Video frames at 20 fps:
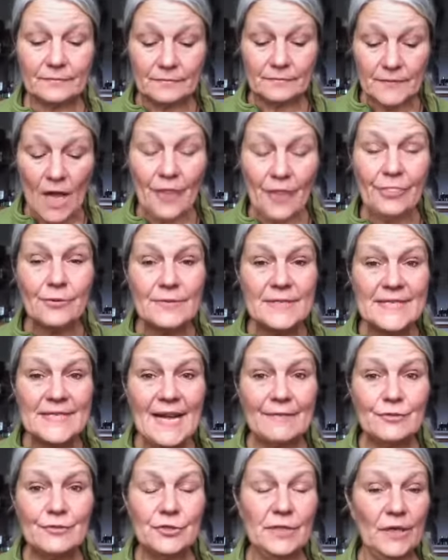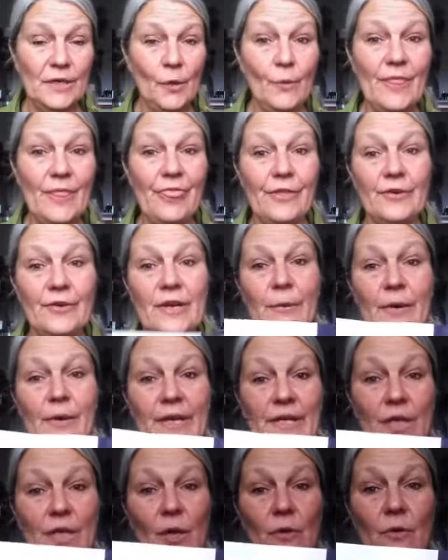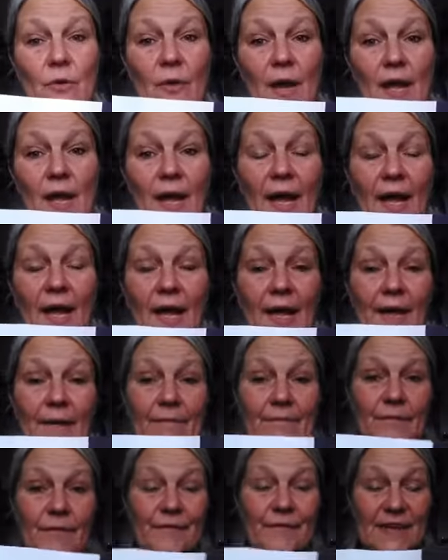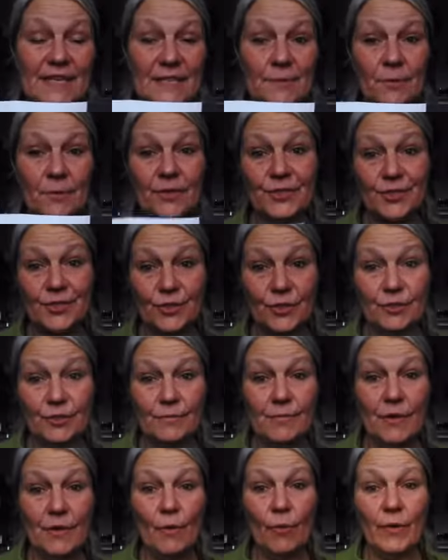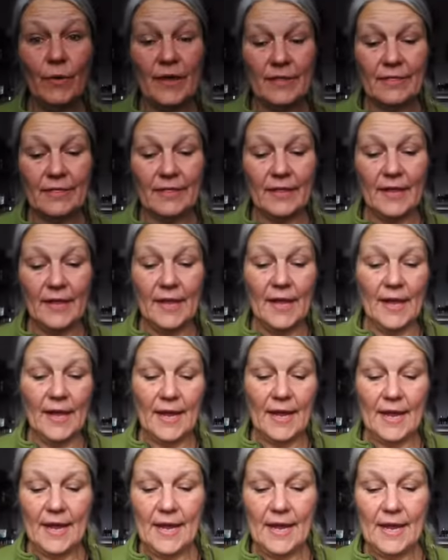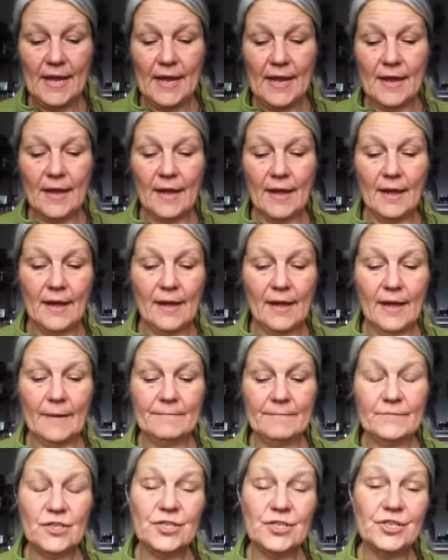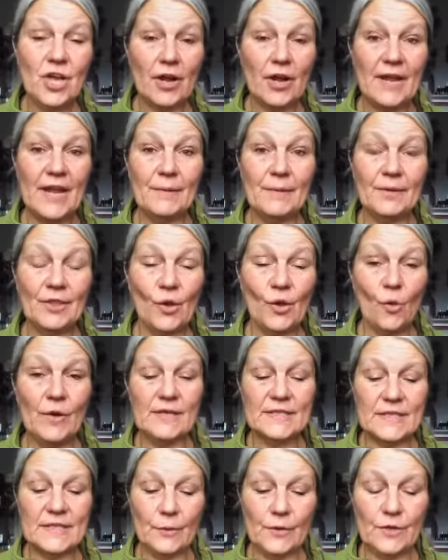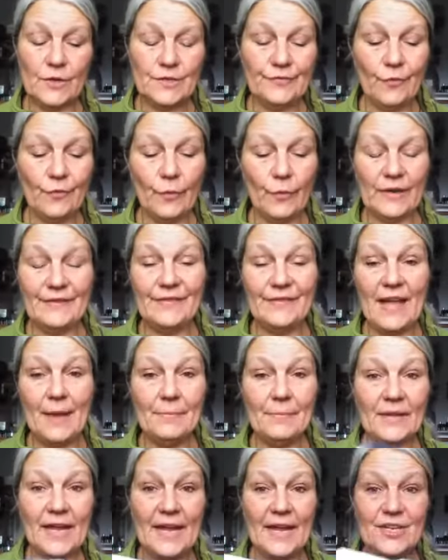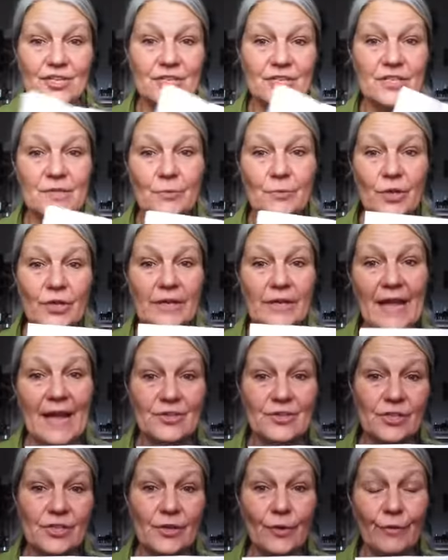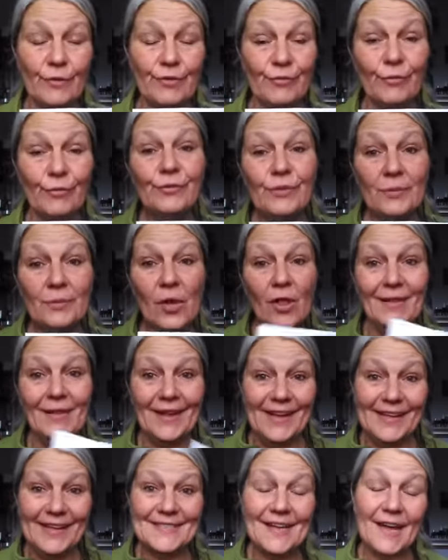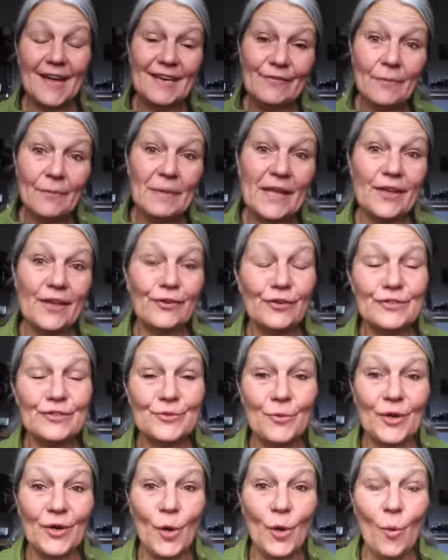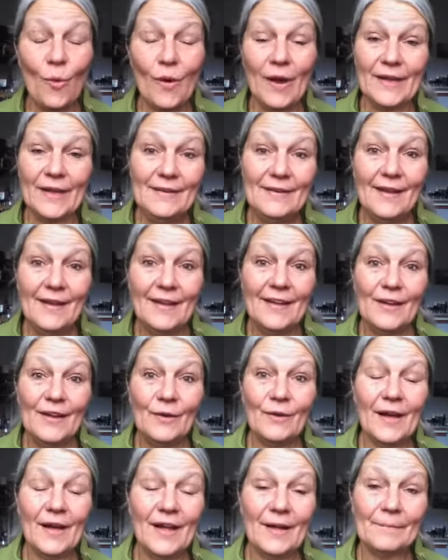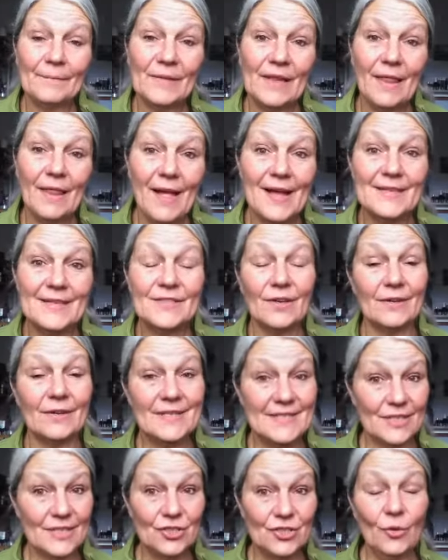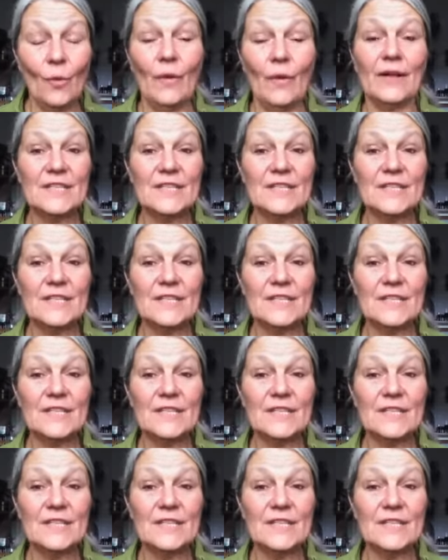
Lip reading: On Thursday afternoon at 1:30, we're going to go Facebook Zoom with a just talking about the oils that we use for one of the applications. We're going to actually go through them all. It's kind of a beginner's 101 class on essential oils